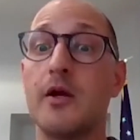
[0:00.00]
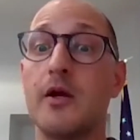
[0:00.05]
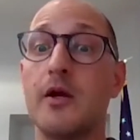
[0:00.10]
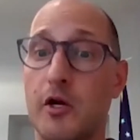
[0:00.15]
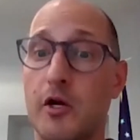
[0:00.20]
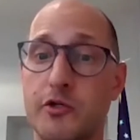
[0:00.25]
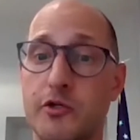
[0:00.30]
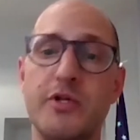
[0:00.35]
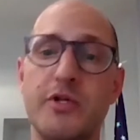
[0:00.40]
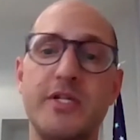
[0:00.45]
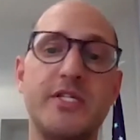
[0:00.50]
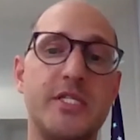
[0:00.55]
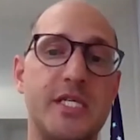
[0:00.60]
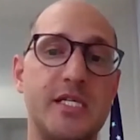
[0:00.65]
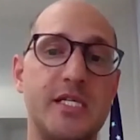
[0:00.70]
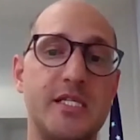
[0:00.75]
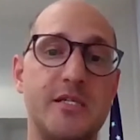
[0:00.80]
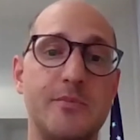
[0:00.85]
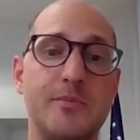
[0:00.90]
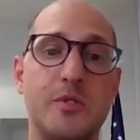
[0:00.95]
Cartridge
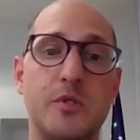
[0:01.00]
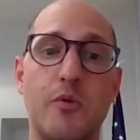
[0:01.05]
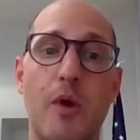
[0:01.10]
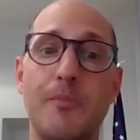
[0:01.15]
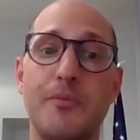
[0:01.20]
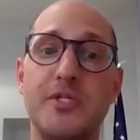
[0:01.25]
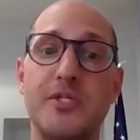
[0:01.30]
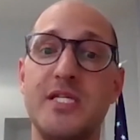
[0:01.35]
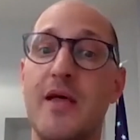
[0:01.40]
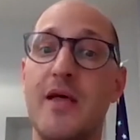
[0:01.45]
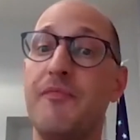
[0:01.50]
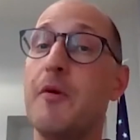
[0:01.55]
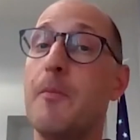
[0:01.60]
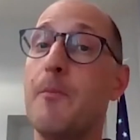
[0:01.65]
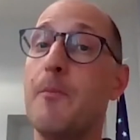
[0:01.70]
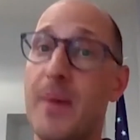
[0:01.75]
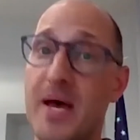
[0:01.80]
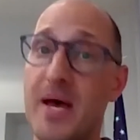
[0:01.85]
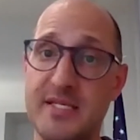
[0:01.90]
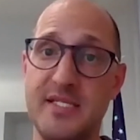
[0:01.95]
systems represent the
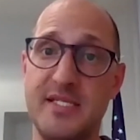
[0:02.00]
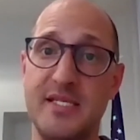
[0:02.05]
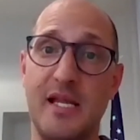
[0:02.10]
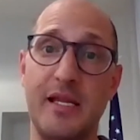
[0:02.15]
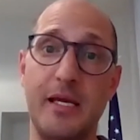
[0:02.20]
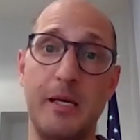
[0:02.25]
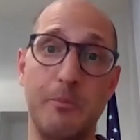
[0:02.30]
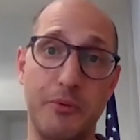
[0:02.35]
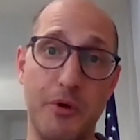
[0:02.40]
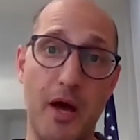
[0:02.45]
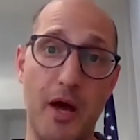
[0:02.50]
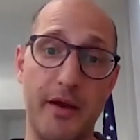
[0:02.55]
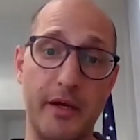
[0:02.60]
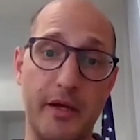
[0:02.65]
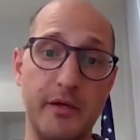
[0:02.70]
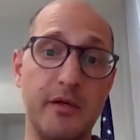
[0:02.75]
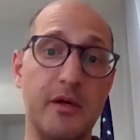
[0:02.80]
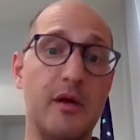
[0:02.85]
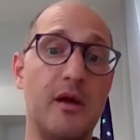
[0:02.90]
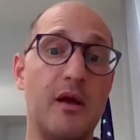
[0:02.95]
best-selling
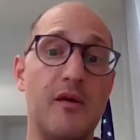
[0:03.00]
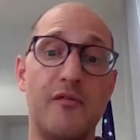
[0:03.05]
product